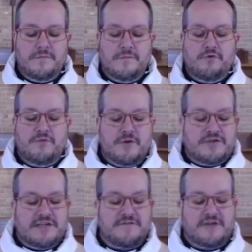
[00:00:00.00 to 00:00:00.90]
Through the
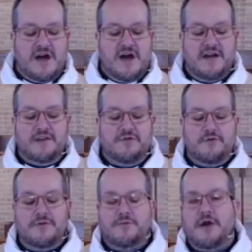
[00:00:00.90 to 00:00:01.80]
mercy of God and
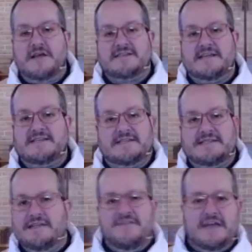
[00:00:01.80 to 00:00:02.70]
through the processes
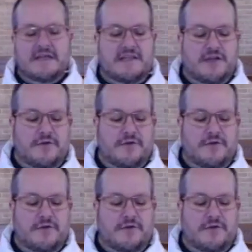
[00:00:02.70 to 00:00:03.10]
living in the